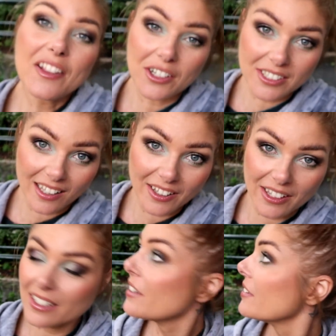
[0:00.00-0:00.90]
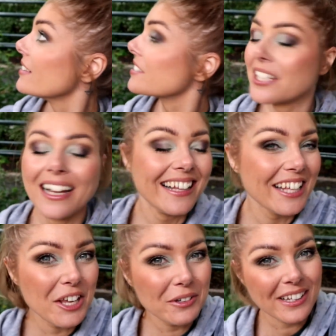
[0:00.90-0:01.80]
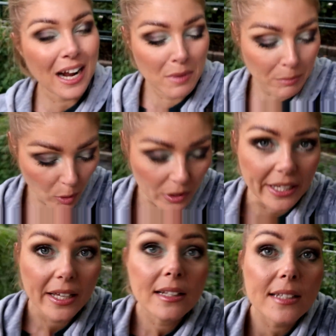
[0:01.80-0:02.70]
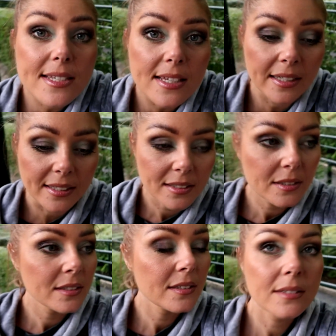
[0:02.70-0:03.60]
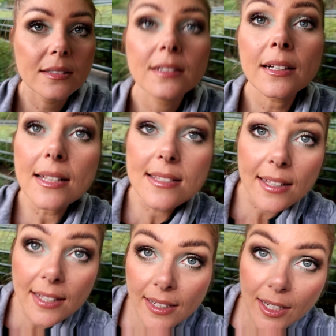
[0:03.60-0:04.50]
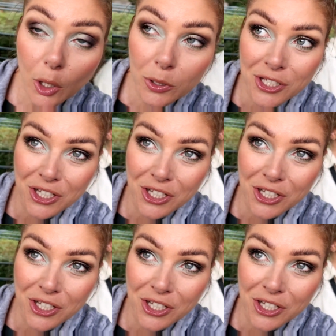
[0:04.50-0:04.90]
They're telling you that I'm a bully. Listen, it's the kitty coaster.